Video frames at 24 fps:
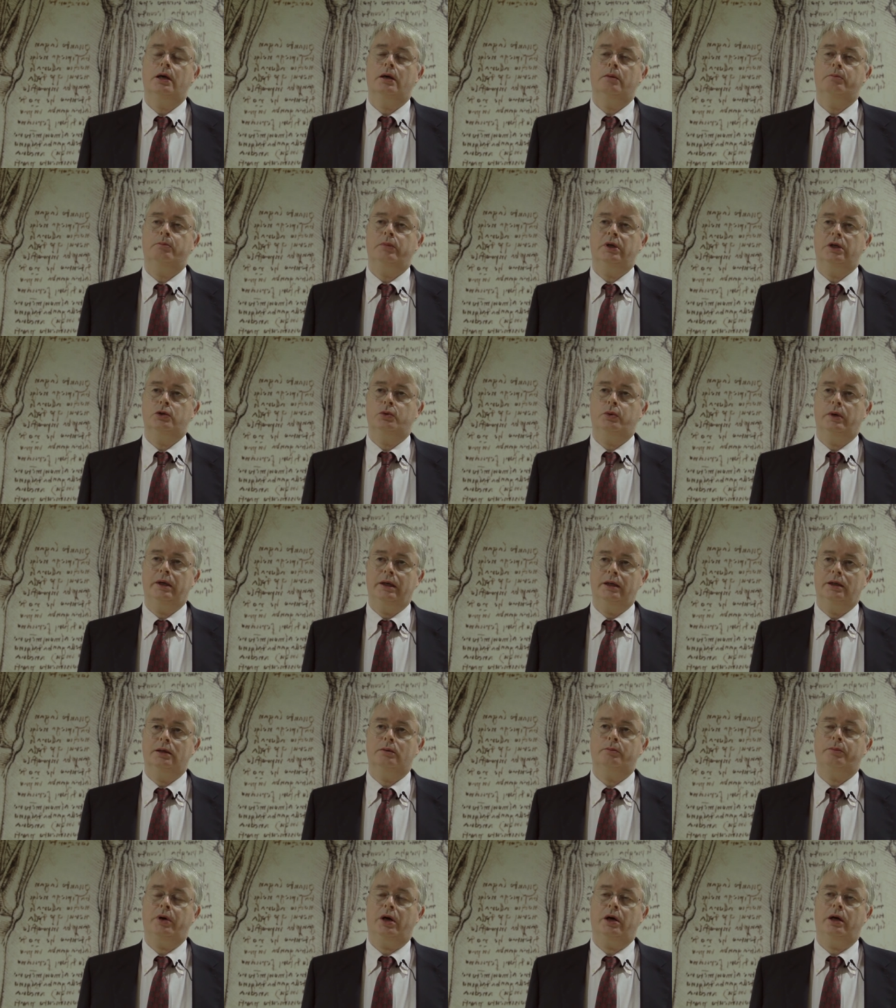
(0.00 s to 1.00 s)

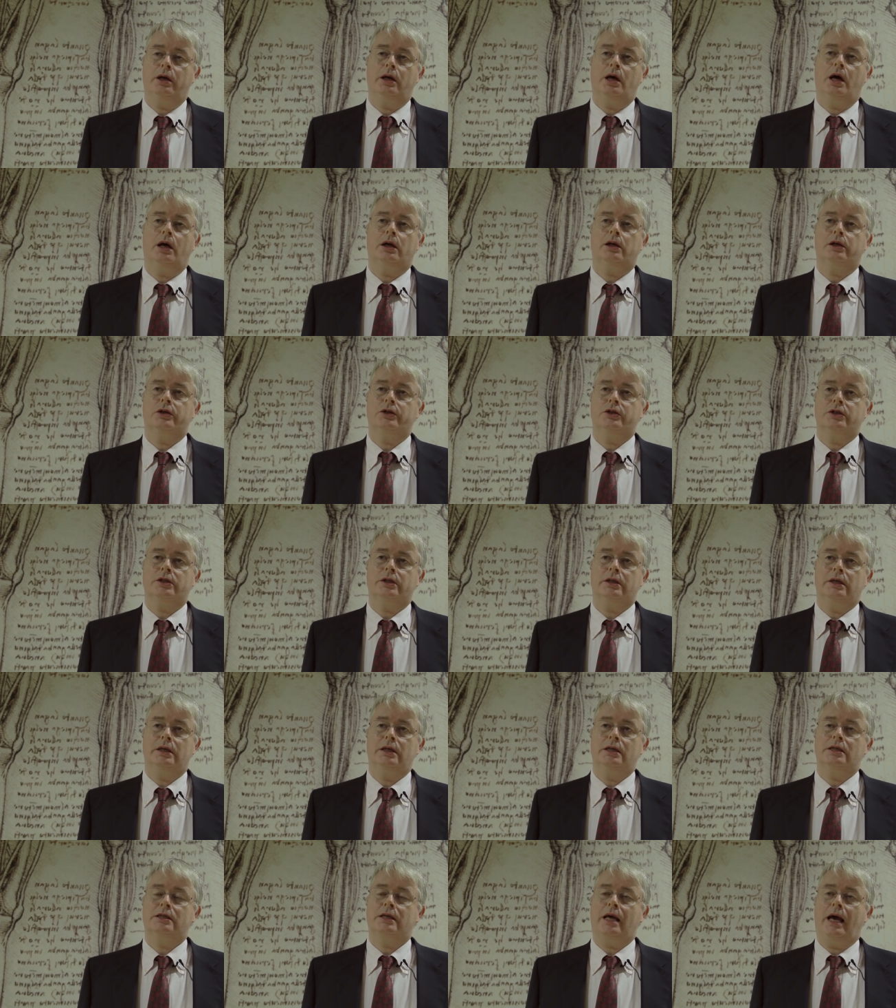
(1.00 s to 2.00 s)
between periodontal
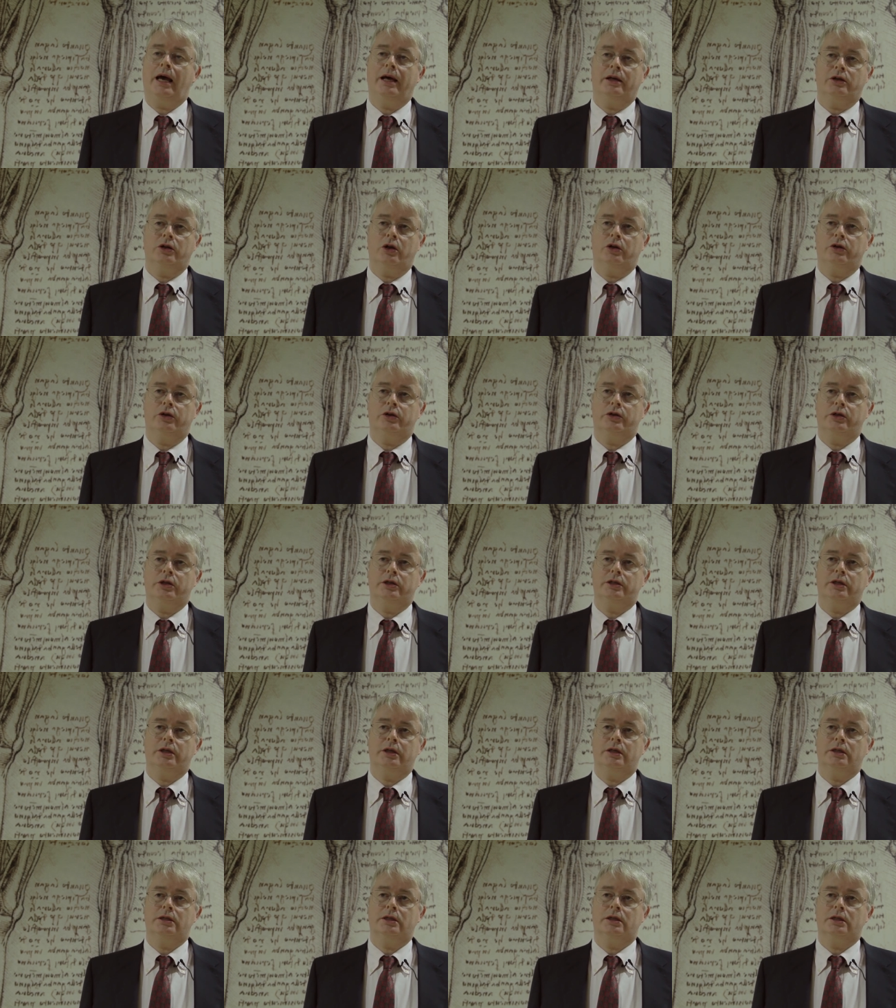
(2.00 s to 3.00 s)
disease and other
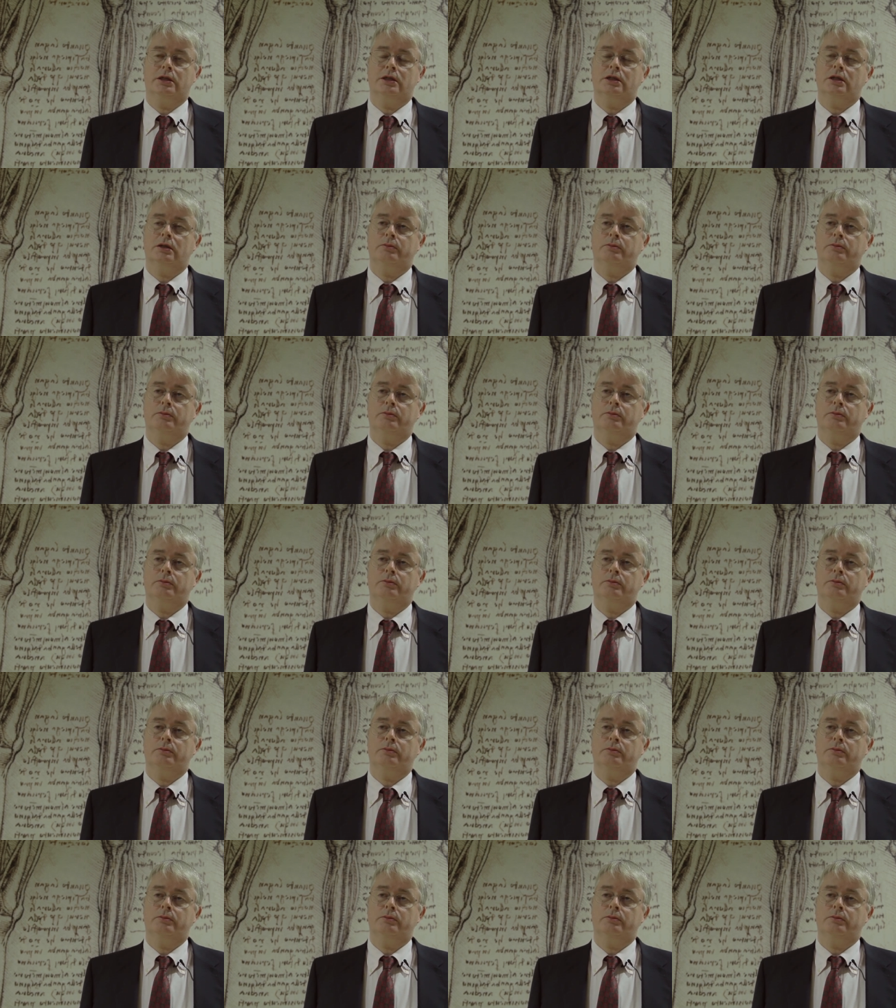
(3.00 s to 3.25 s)
diseases,